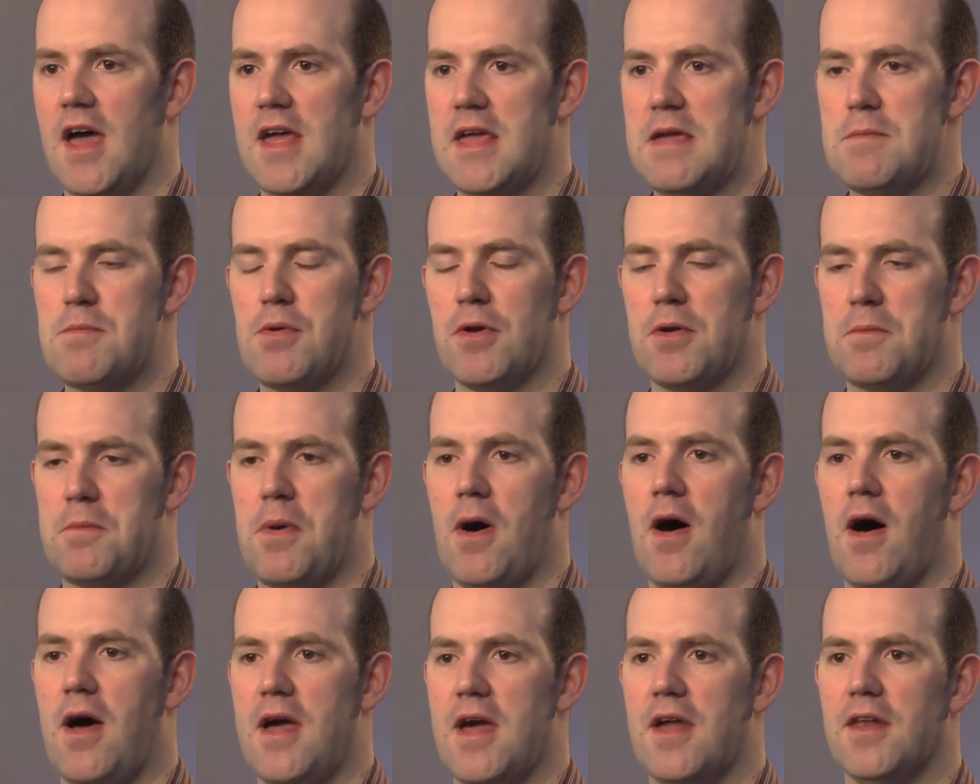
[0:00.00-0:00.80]
He put a
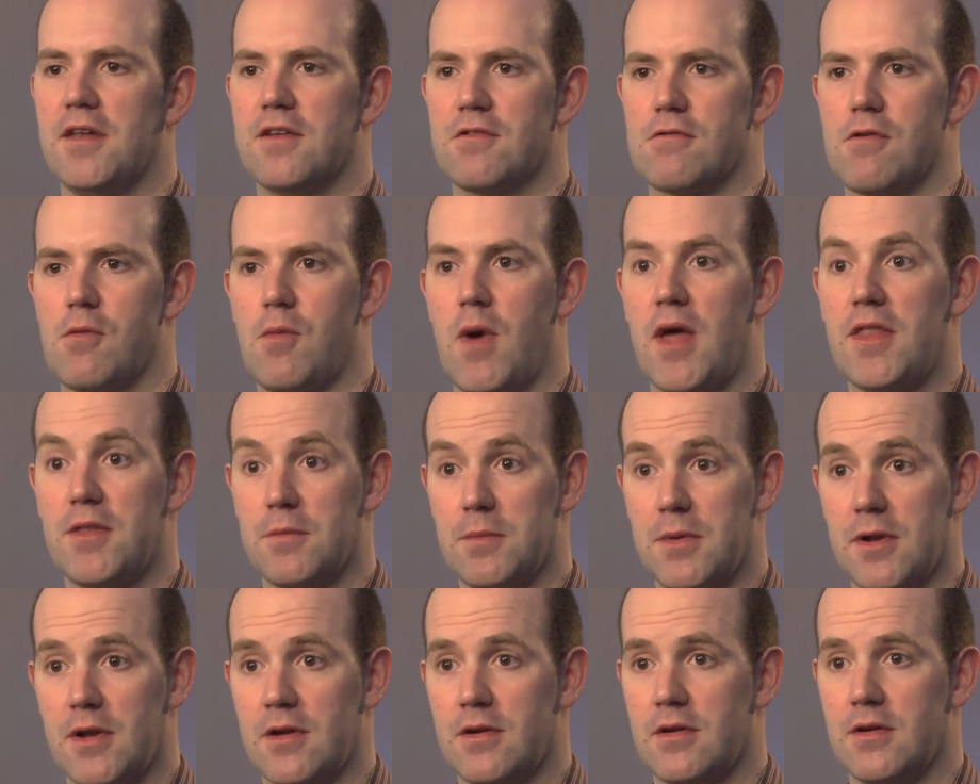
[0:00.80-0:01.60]
Pi under a weather
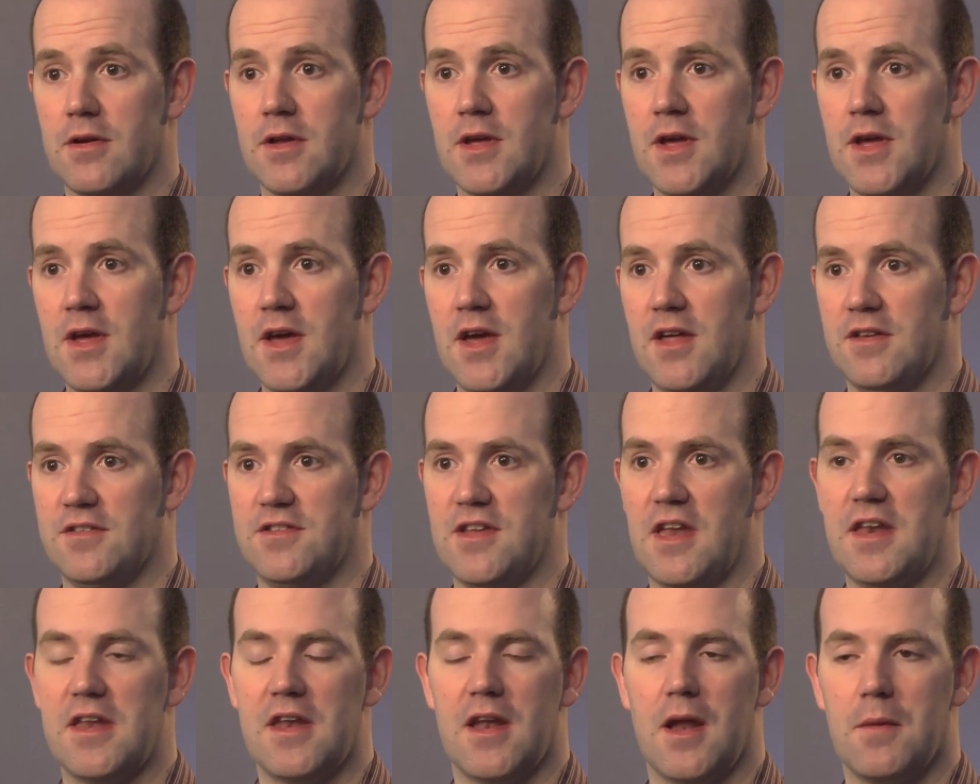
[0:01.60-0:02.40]
balloon and
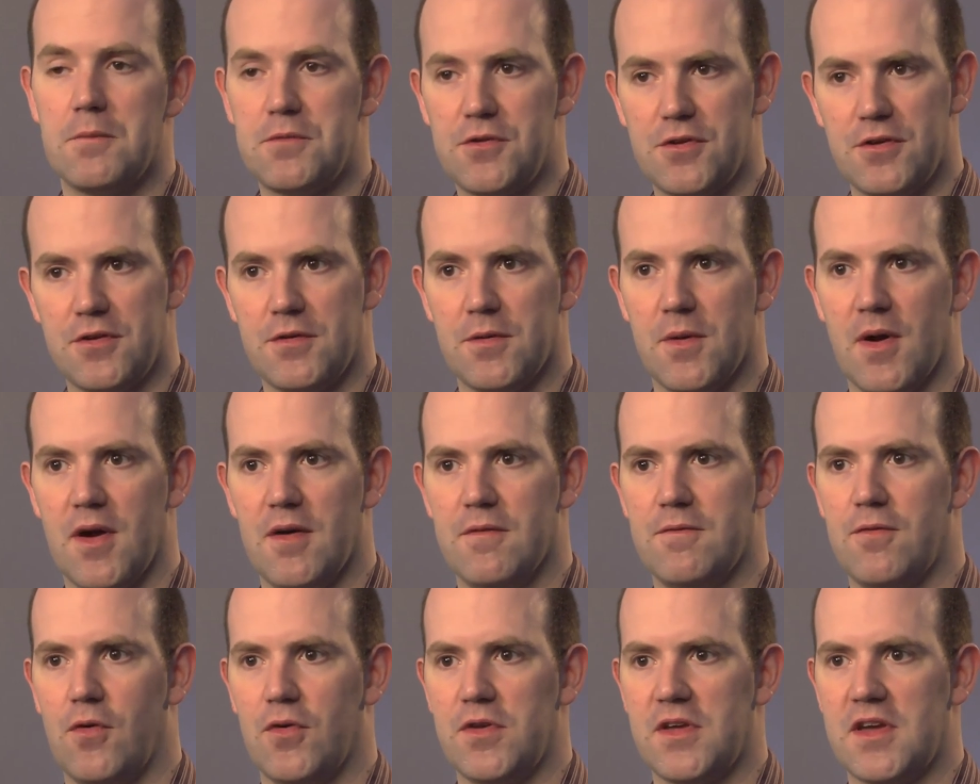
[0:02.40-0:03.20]
sent it up
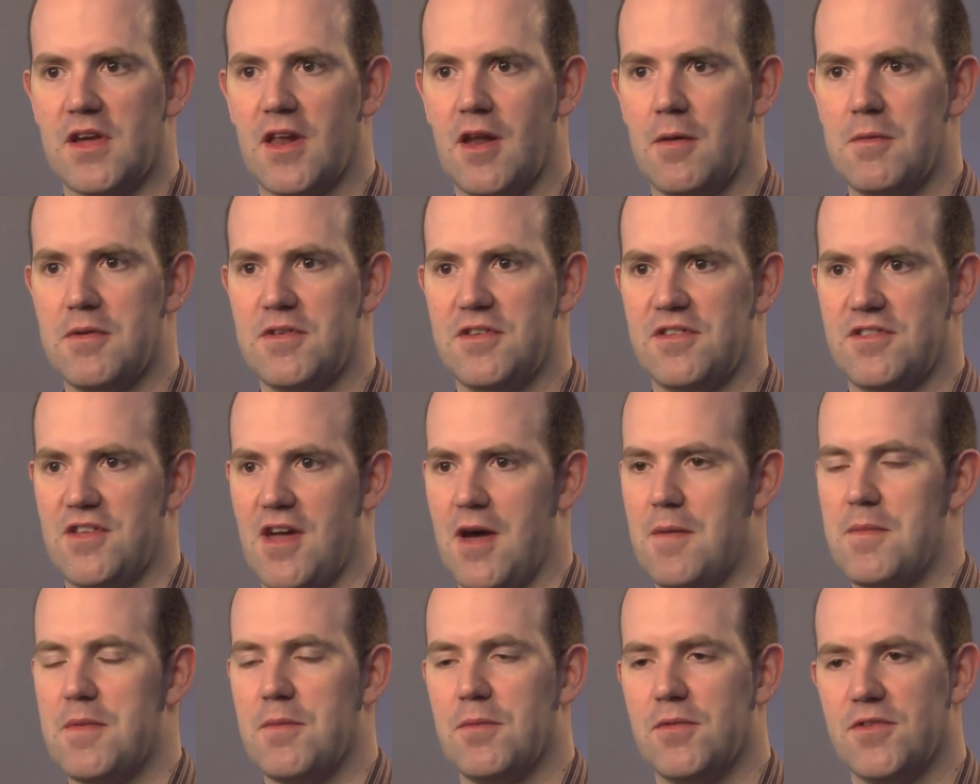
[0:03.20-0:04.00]
to 40 kilometers
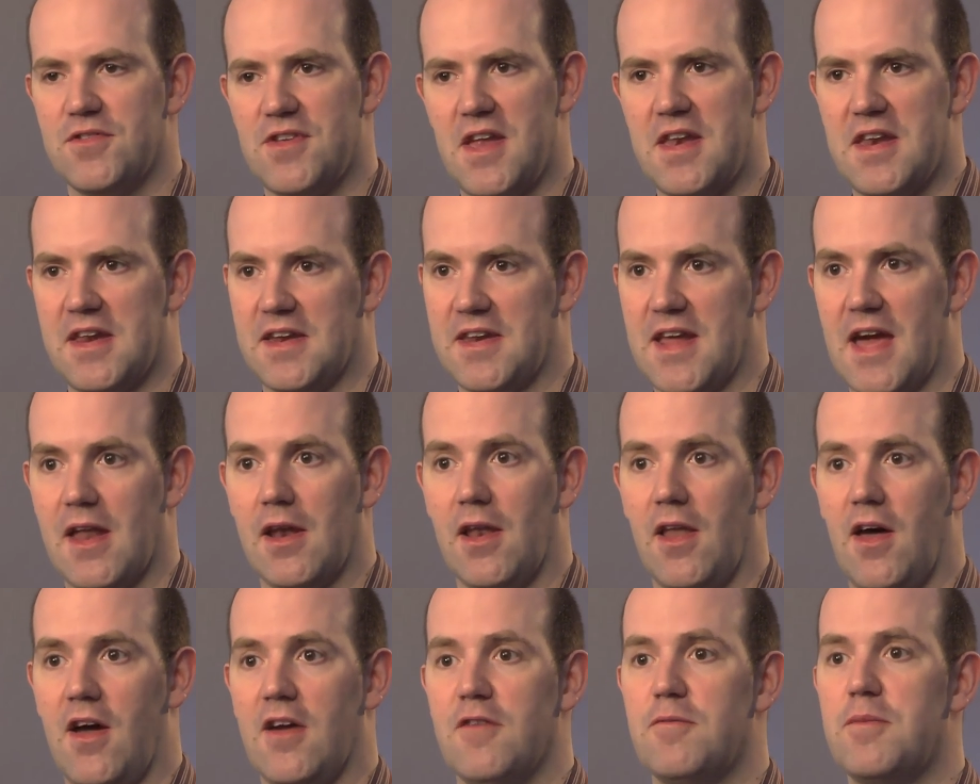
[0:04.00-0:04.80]
up and was sending
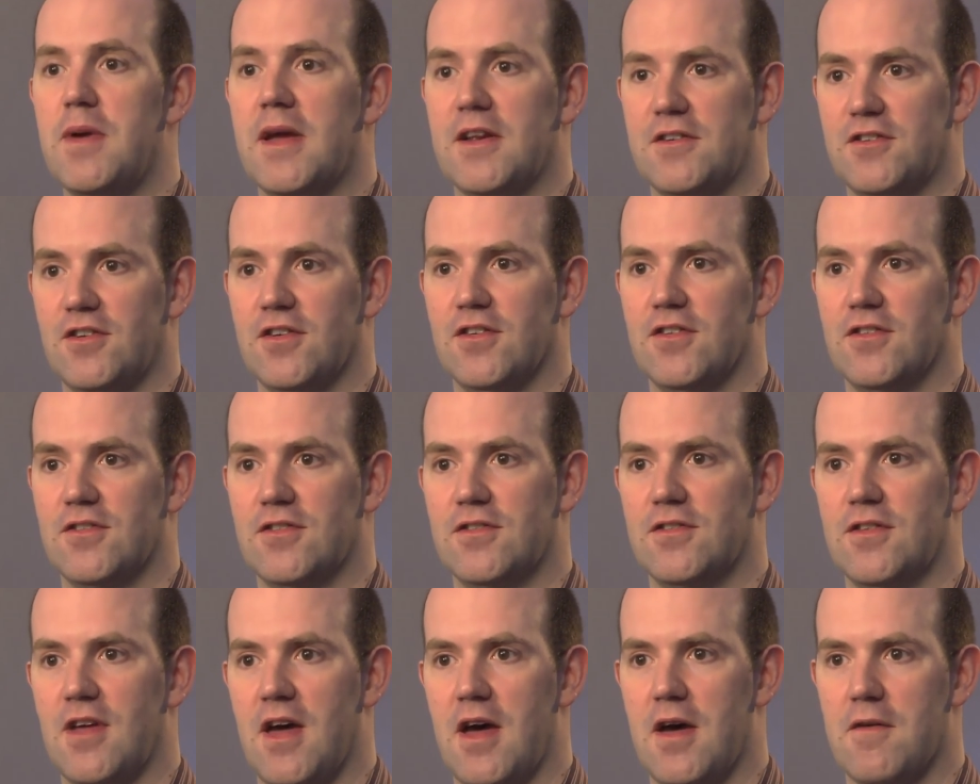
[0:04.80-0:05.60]
down live
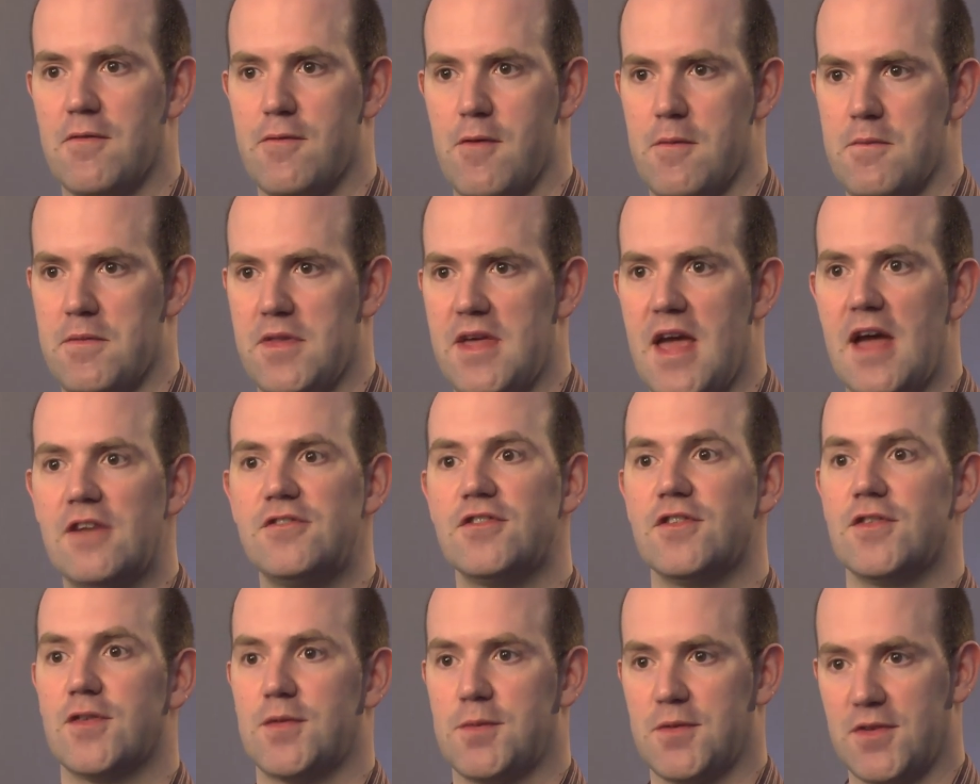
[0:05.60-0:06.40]
pictures from the
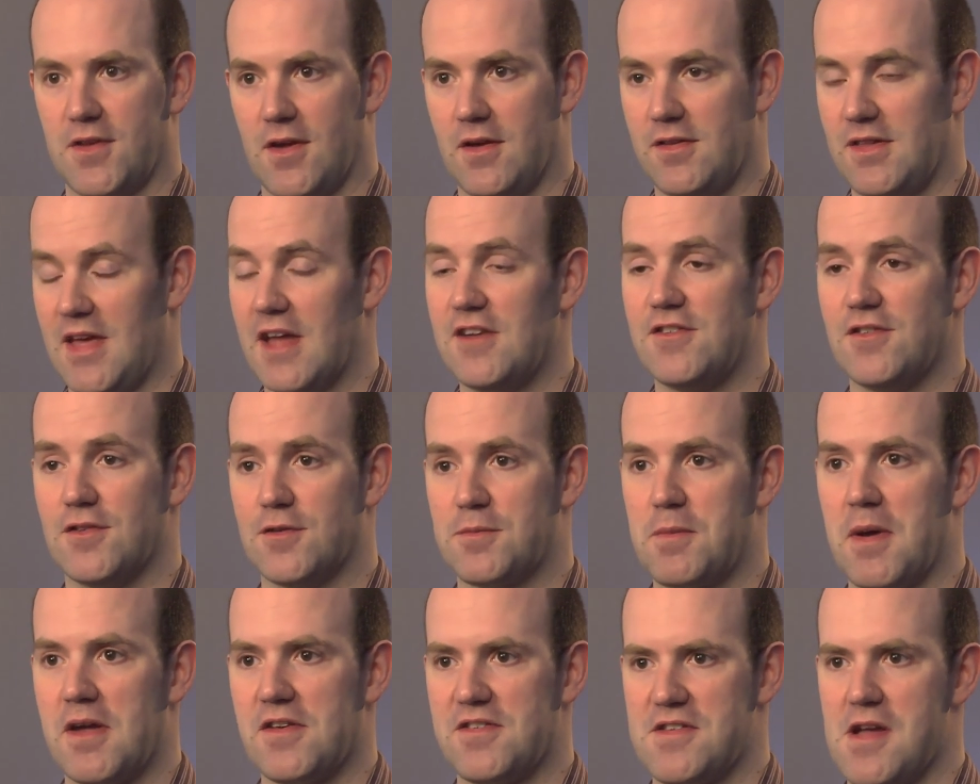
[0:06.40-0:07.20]
edge of
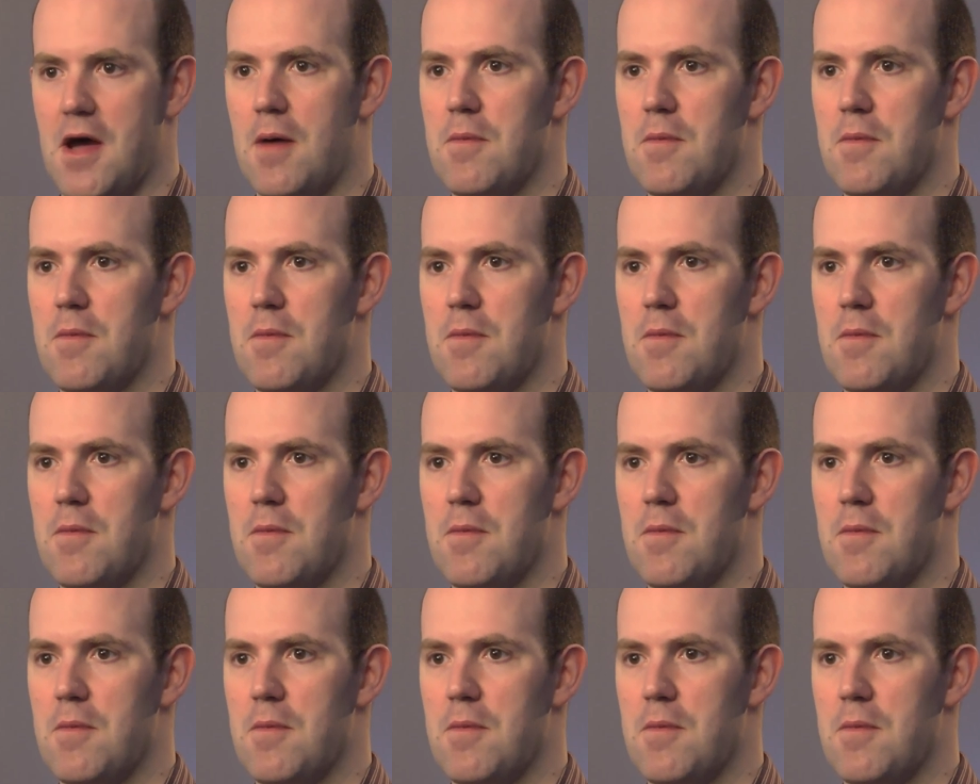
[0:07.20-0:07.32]
space.